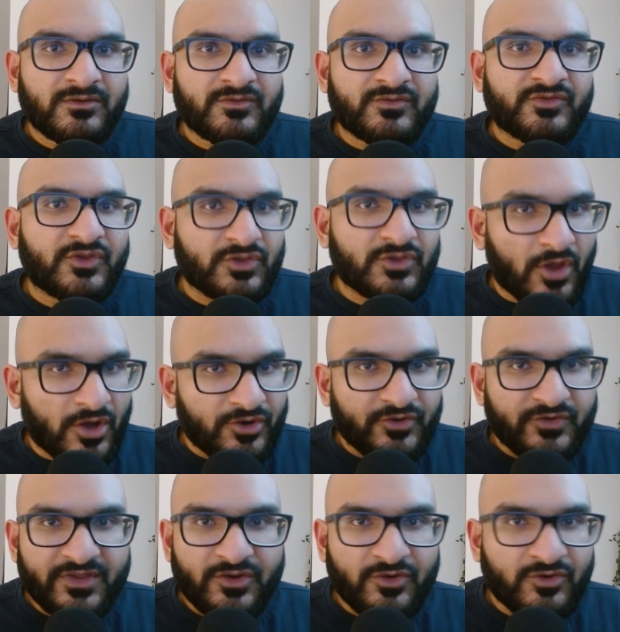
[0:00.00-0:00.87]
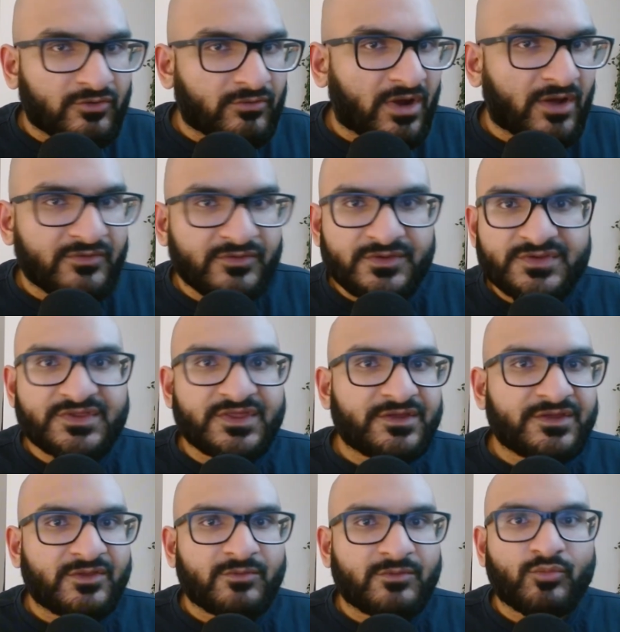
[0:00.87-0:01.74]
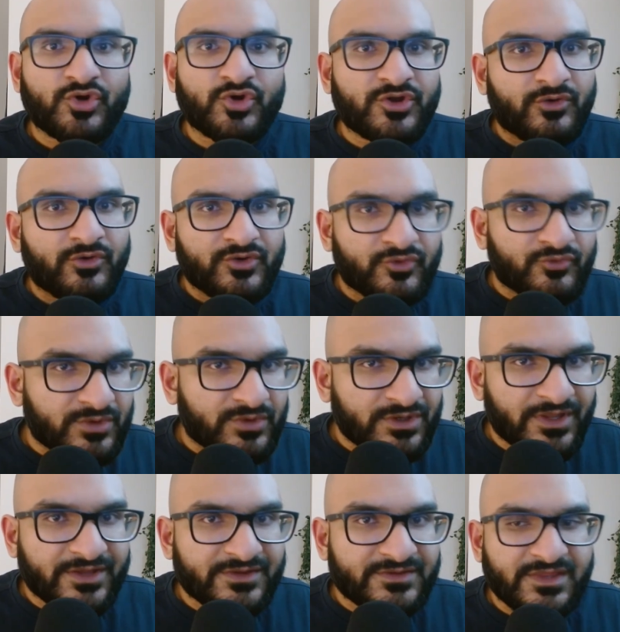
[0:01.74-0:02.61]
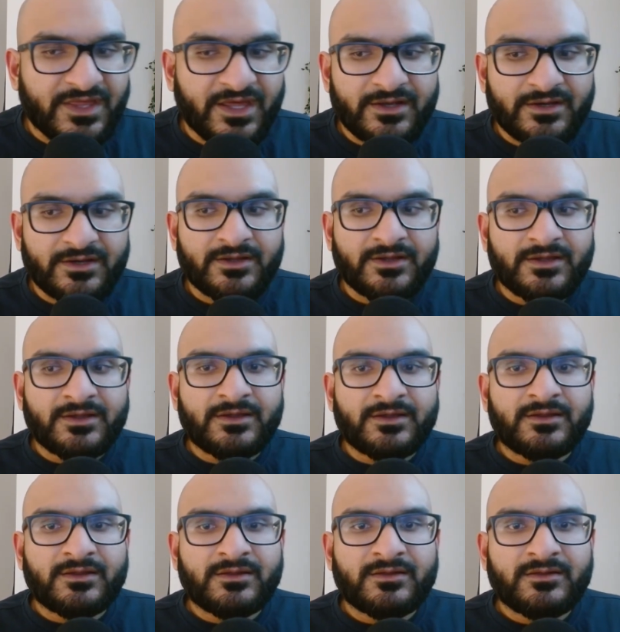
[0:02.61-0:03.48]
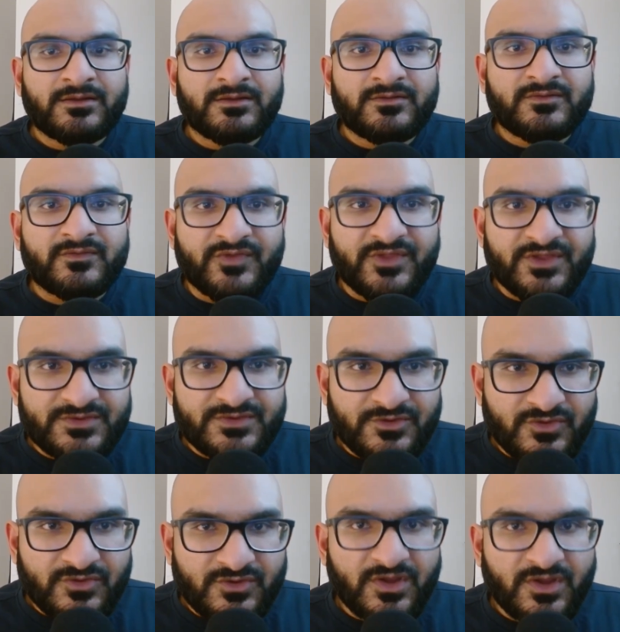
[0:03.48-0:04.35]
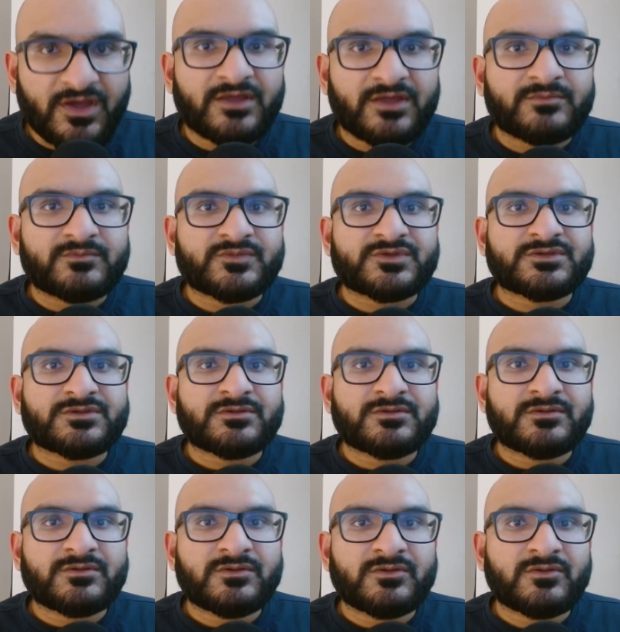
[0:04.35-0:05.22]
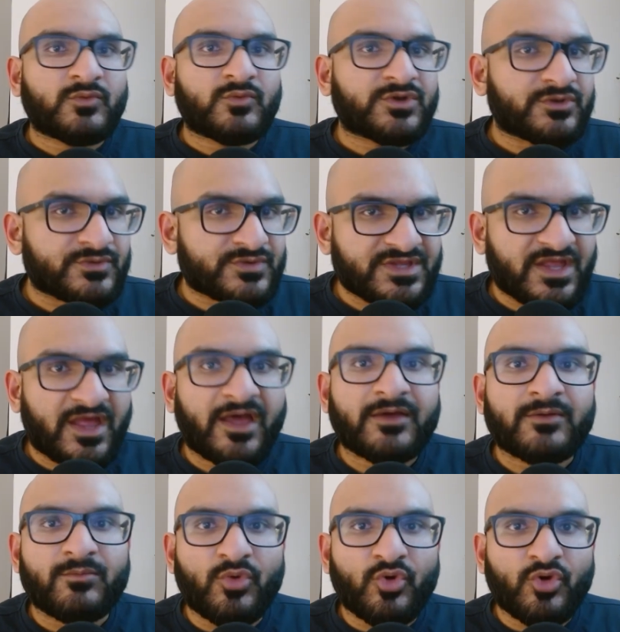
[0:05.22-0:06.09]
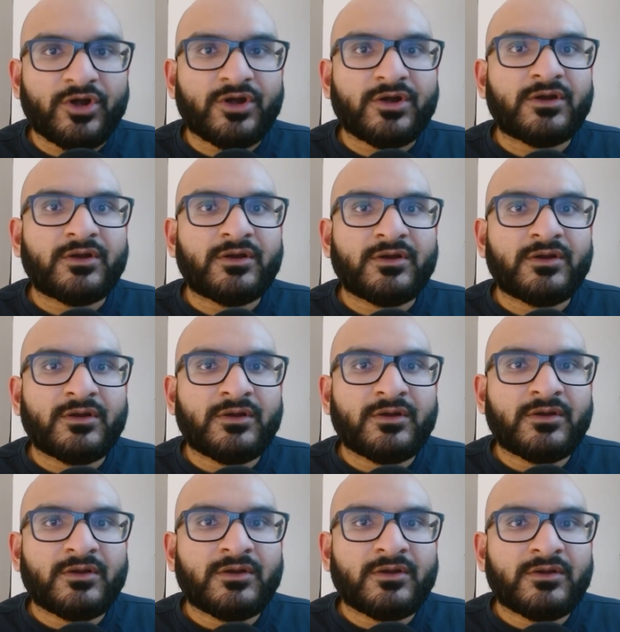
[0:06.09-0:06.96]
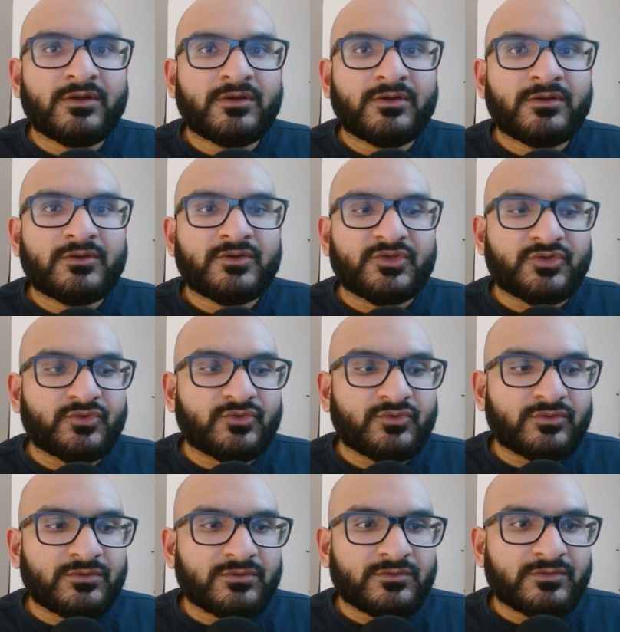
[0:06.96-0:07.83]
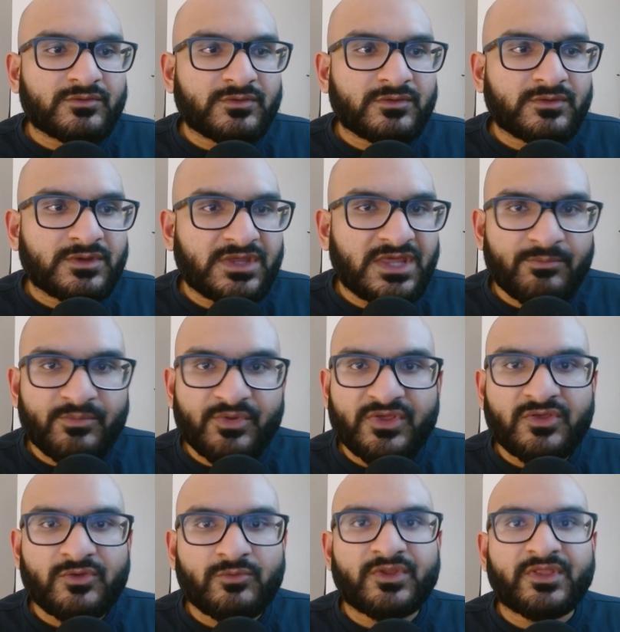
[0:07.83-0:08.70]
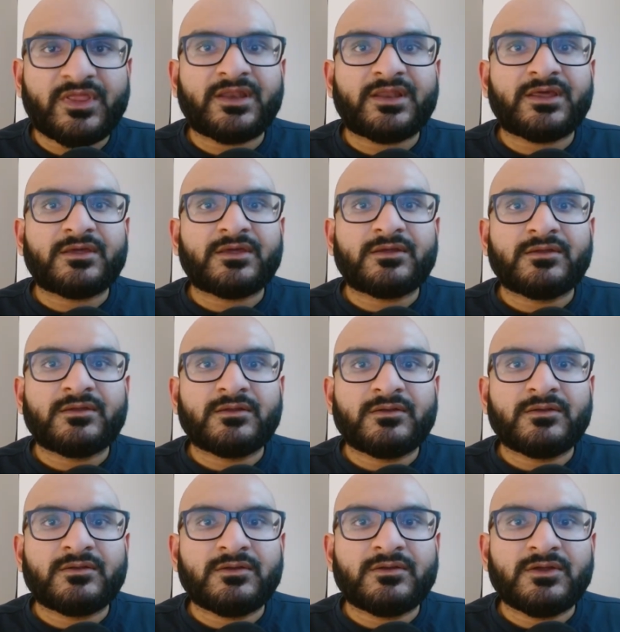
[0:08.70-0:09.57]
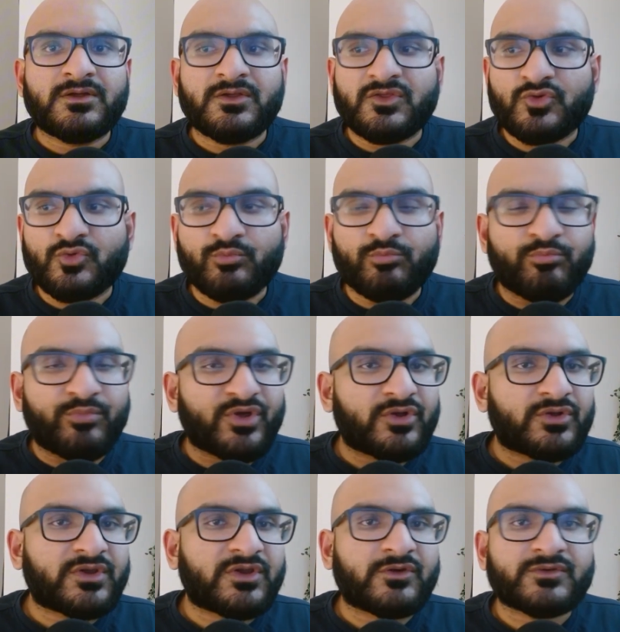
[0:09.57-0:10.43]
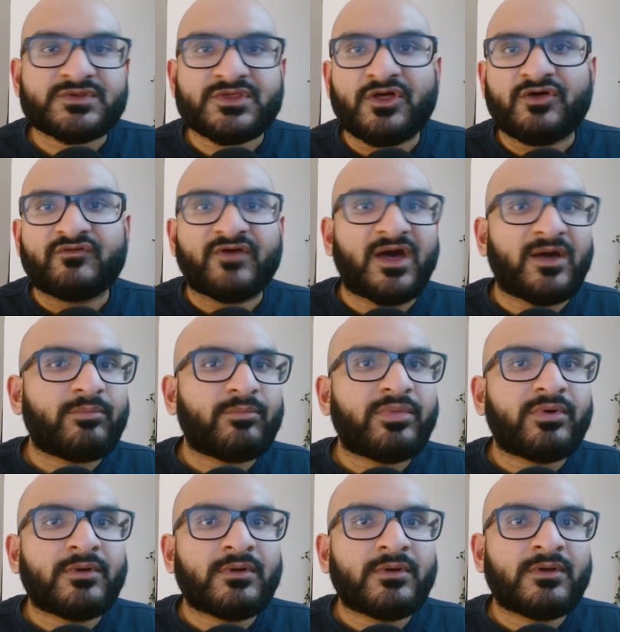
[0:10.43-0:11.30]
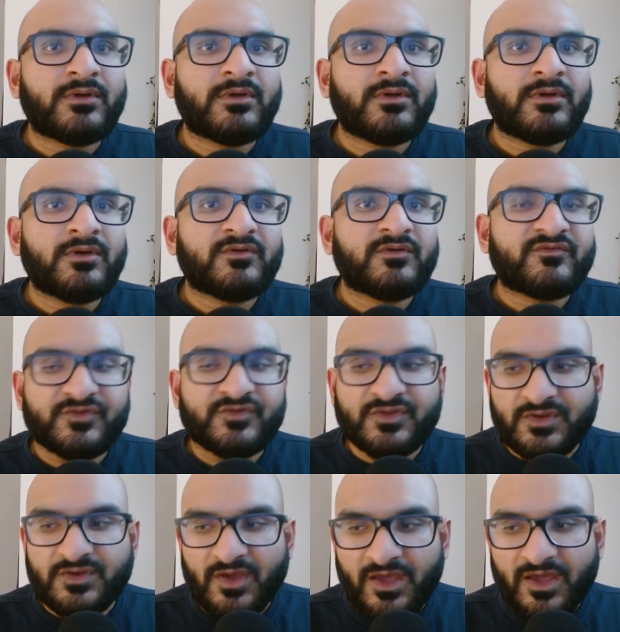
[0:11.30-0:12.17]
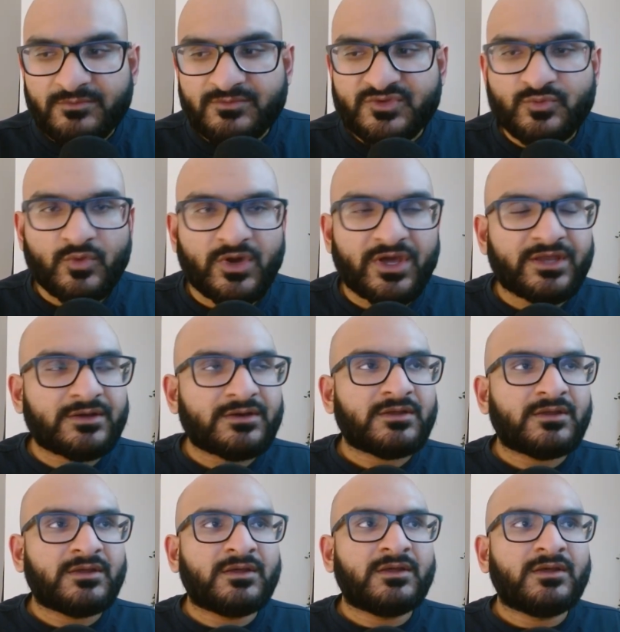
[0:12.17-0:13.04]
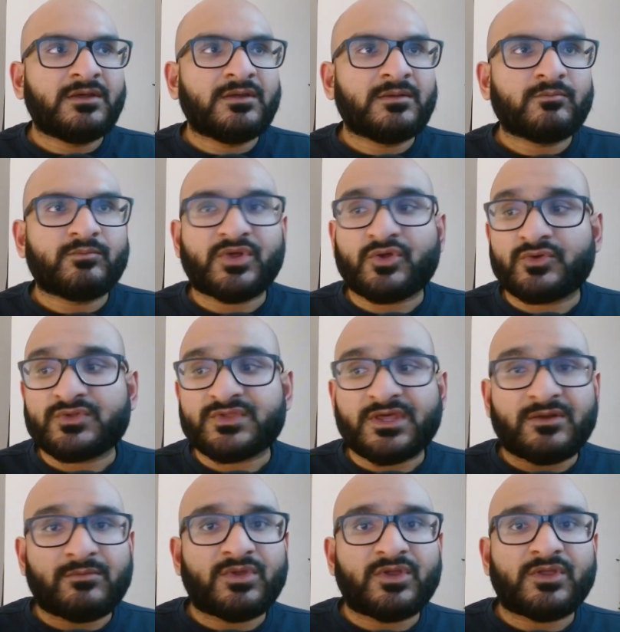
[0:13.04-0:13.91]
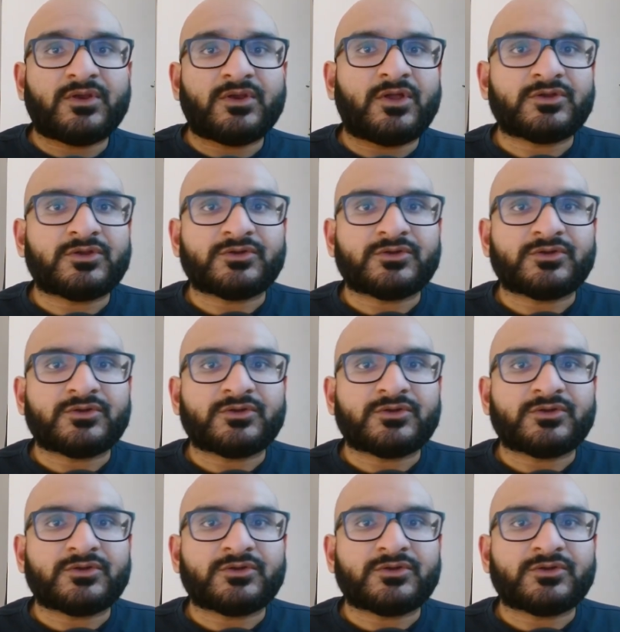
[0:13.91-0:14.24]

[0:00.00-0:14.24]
The longer that you're around this thing, the more you're going to realize that these are the times when you stack more, you keep accumulating, you build yourself up for the times when Bitcoin's at $1 million.